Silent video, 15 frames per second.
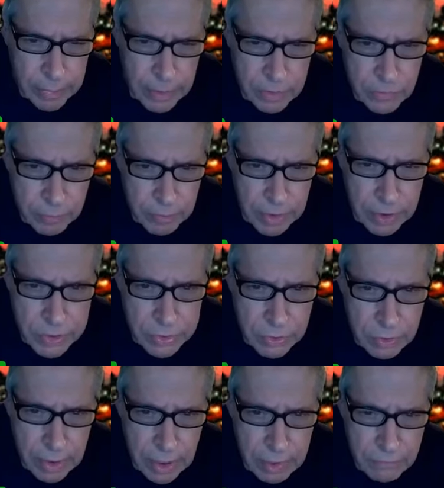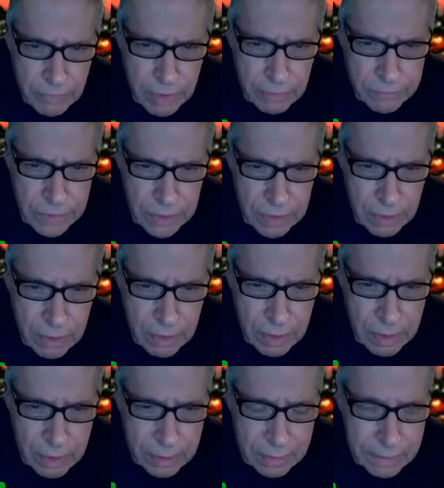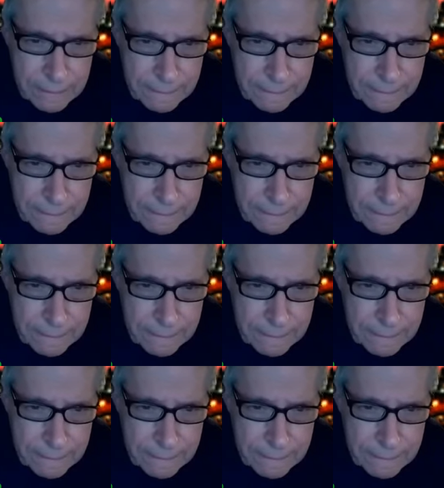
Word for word: There's a picture, okay, of FDR